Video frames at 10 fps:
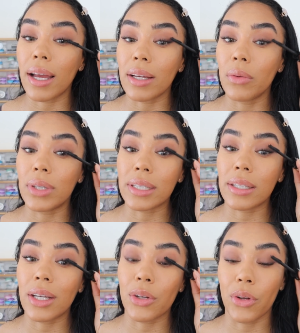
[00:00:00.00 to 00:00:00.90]
but I
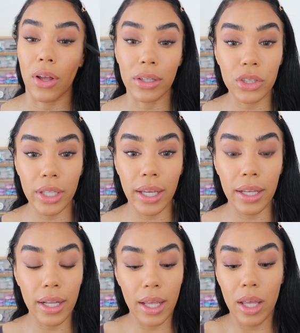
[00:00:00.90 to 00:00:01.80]
wasn't acknowledging
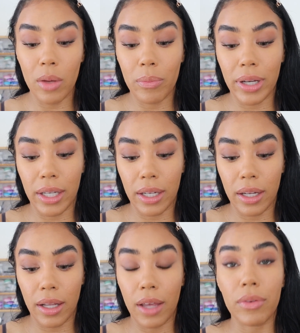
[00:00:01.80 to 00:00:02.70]
it. But
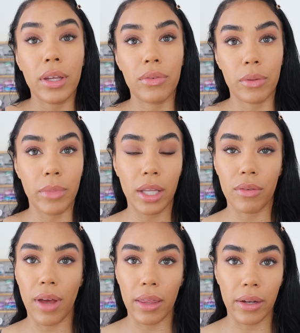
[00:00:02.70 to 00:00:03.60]
I feel like for me,
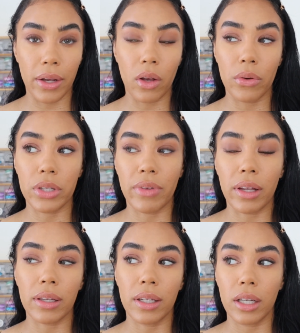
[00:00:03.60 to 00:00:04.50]
the fact that I always
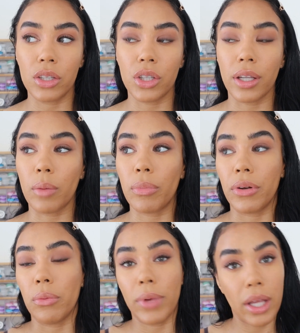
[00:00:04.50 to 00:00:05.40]
felt the need to like
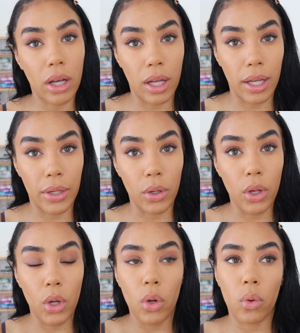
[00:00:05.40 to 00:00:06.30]
put a wig on
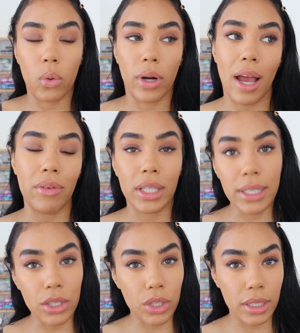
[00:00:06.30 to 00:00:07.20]
or have
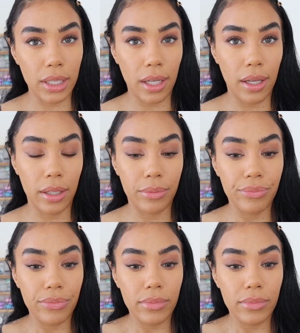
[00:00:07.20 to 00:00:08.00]
extensions in,